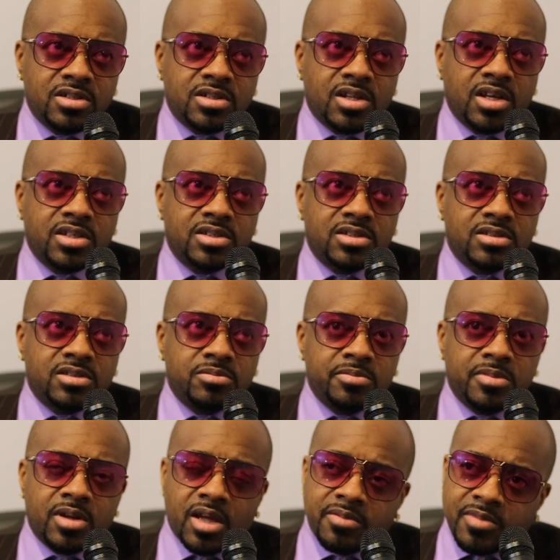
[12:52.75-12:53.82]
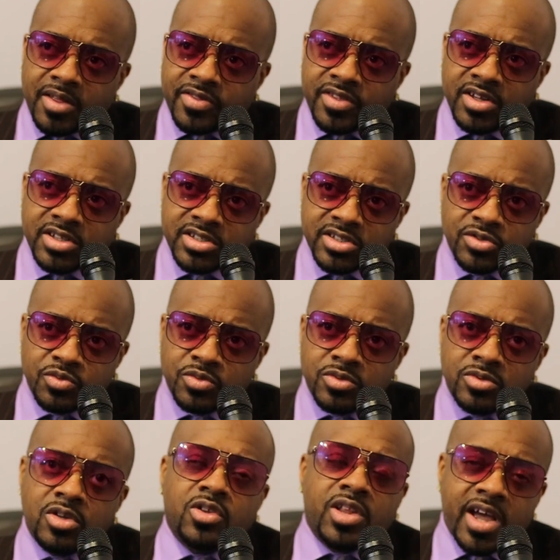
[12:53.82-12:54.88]
week
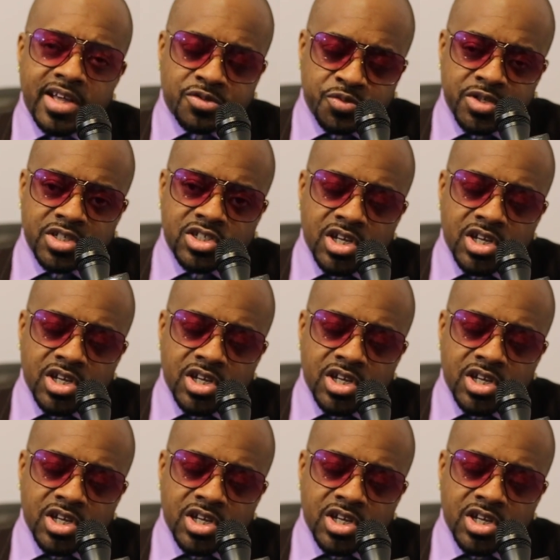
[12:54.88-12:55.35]
he